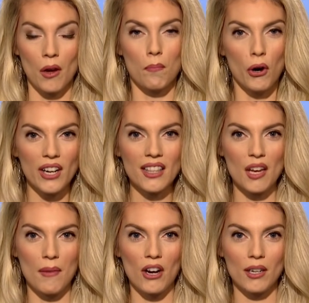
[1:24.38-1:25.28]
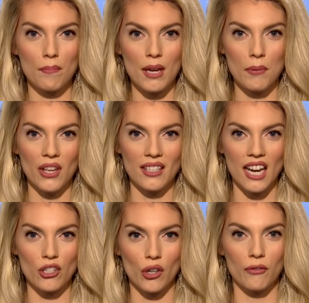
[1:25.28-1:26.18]
Putting the American people in
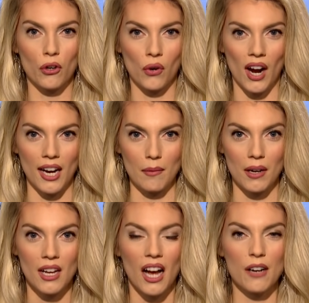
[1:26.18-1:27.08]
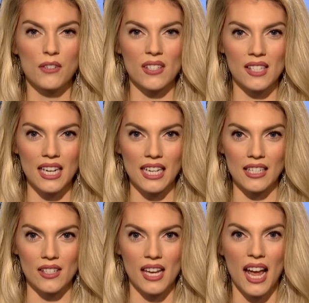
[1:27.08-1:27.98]
danger of crime, of
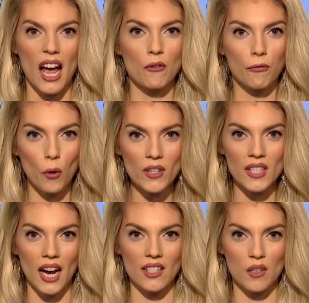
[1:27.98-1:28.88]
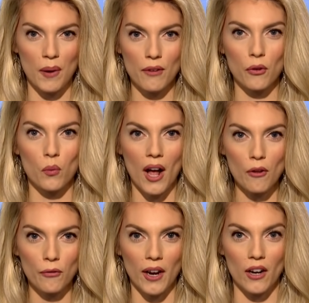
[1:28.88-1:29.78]
disease, and forcing us to pay for
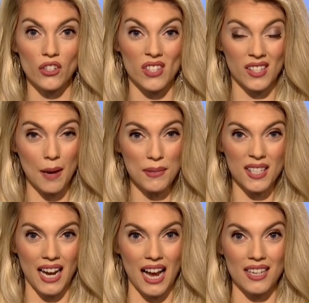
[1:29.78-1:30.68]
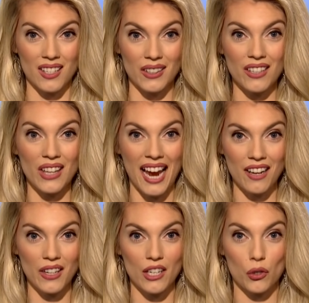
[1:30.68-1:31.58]
welfare to subsidize illegal
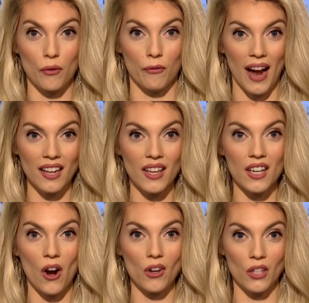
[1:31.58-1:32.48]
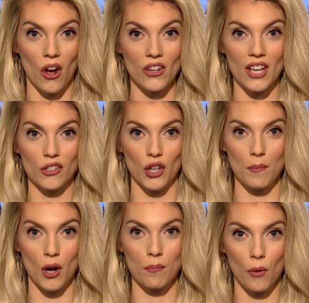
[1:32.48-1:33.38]
aliens who have violated our laws and jumped
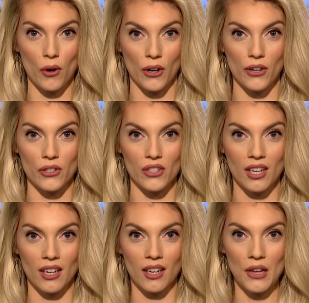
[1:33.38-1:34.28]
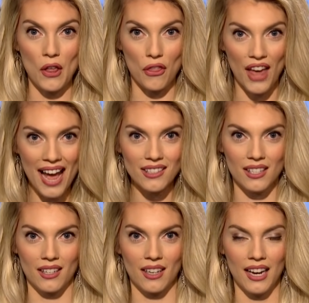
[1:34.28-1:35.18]
our borders. That
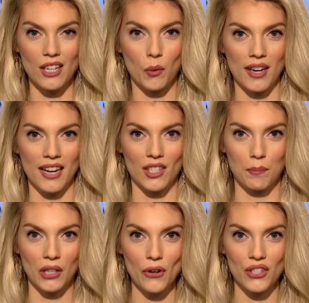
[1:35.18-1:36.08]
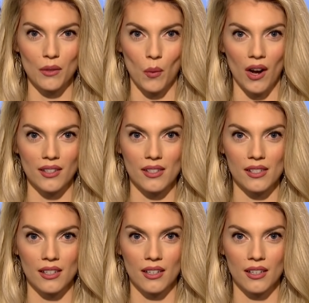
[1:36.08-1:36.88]
is what Nancy Pelosi wants.